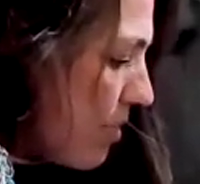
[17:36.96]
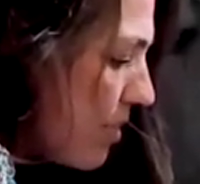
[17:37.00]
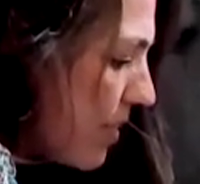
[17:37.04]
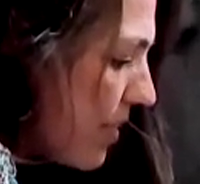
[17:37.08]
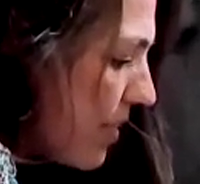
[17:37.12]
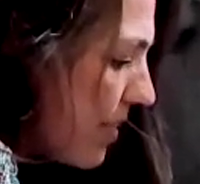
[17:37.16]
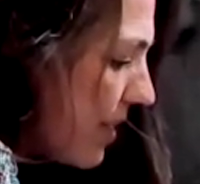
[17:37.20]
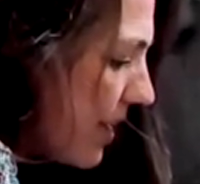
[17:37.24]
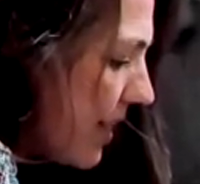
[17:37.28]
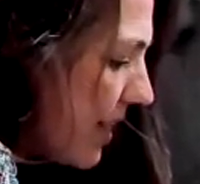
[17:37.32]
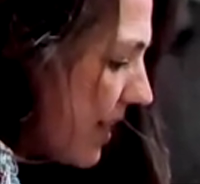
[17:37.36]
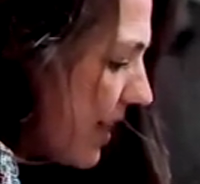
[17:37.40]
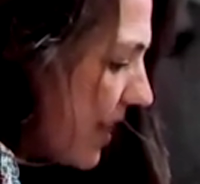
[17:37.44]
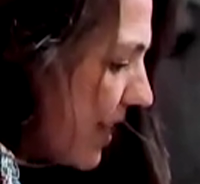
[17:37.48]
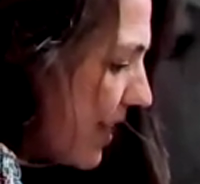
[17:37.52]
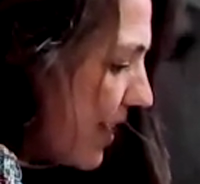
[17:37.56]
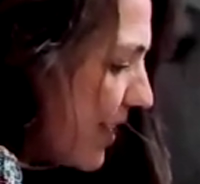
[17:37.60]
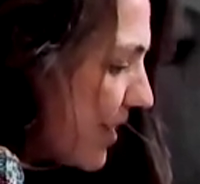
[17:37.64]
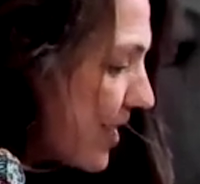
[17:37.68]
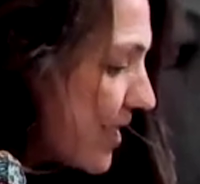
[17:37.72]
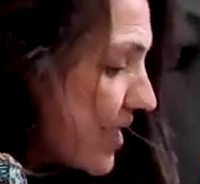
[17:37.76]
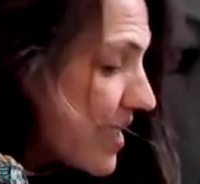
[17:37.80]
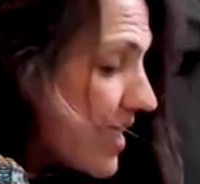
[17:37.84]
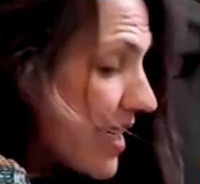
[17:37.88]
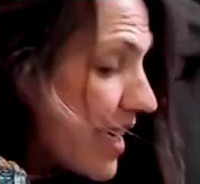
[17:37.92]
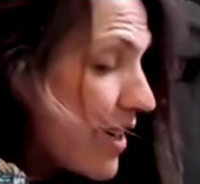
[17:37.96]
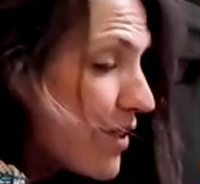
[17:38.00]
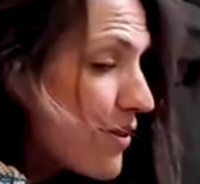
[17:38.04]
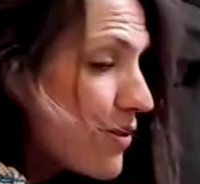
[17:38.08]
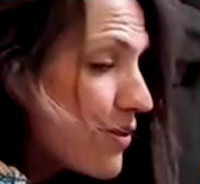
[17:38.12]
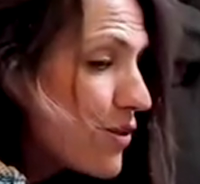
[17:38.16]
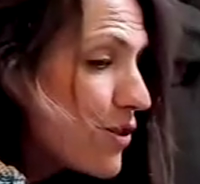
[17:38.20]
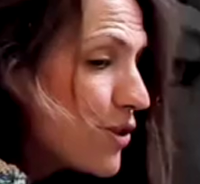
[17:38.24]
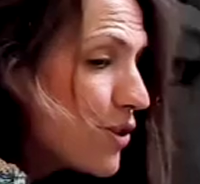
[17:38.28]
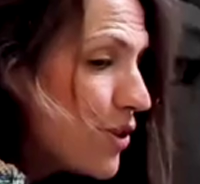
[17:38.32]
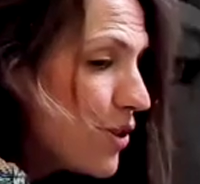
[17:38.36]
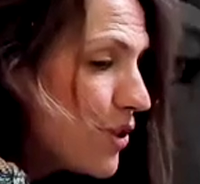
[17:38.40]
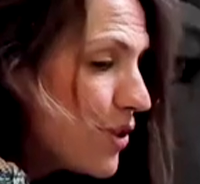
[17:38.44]
Bringing
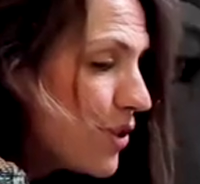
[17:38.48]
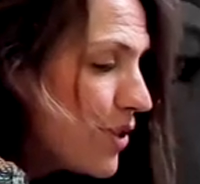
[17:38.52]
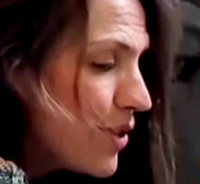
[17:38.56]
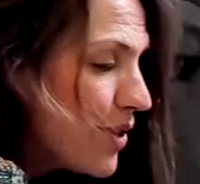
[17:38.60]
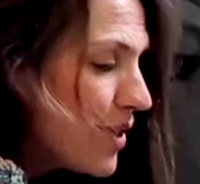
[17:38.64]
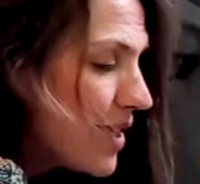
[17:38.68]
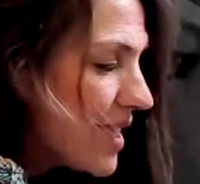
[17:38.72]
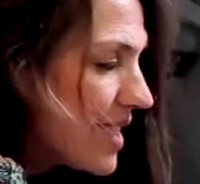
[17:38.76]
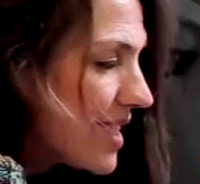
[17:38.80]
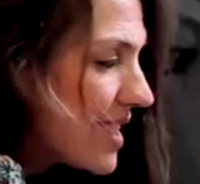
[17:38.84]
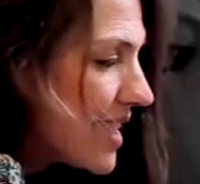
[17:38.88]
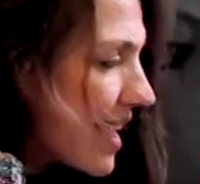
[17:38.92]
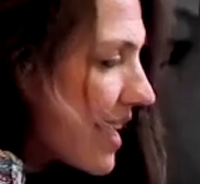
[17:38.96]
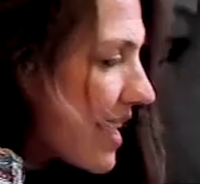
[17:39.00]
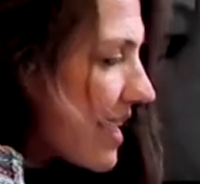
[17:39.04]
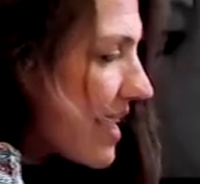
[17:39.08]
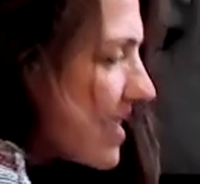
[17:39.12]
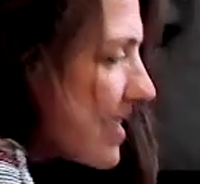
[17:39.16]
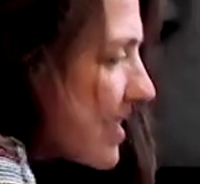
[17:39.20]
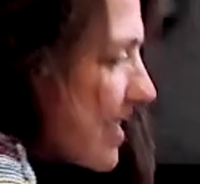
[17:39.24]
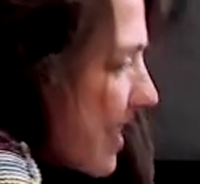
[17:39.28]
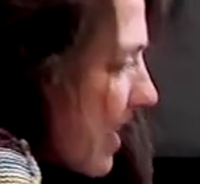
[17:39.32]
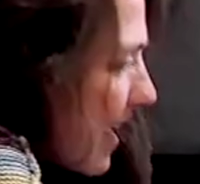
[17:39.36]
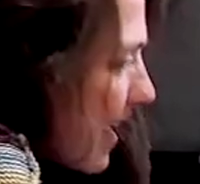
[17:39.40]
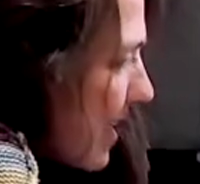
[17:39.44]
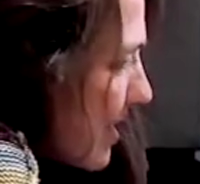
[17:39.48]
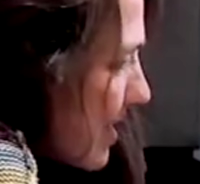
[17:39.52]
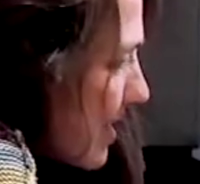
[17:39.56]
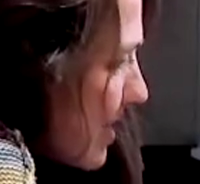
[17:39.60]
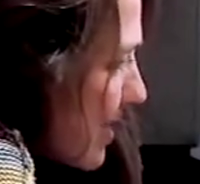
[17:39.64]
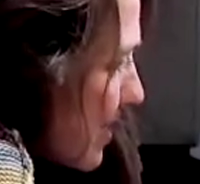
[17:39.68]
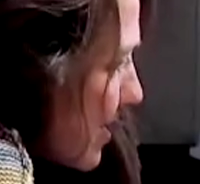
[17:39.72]
yourself to the second side,